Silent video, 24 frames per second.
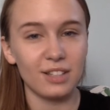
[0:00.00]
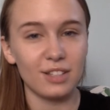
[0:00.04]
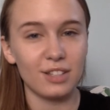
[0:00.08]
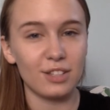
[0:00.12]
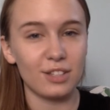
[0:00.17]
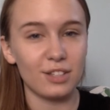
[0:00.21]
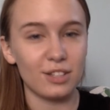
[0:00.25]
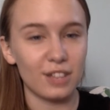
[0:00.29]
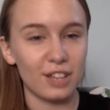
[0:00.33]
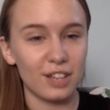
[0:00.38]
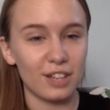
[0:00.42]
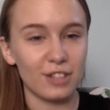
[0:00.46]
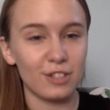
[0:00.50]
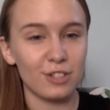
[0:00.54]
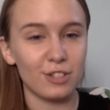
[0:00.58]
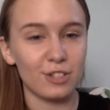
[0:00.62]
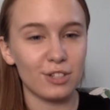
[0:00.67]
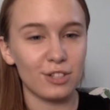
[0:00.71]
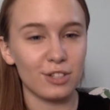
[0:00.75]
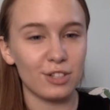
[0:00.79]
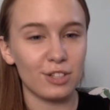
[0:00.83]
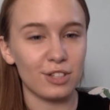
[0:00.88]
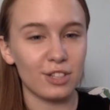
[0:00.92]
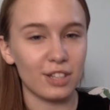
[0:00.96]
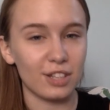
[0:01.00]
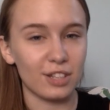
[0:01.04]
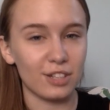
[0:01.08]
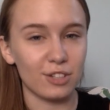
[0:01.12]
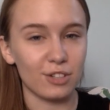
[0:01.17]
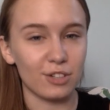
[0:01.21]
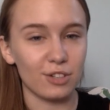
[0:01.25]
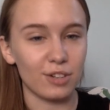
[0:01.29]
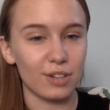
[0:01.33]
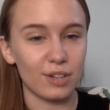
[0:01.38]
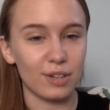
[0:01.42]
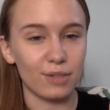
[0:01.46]
such, such a
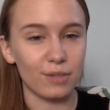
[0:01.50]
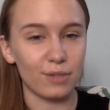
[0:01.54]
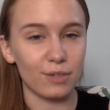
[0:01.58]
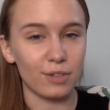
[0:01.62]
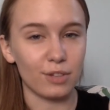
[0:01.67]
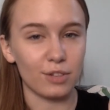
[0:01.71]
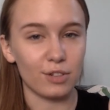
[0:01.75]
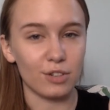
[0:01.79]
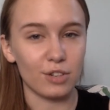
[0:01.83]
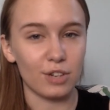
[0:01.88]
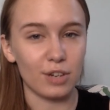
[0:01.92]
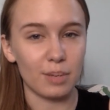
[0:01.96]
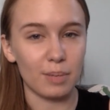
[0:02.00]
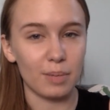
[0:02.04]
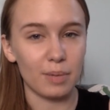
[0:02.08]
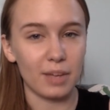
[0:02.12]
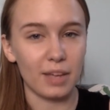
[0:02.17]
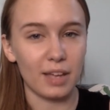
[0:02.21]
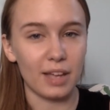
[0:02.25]
great friendship.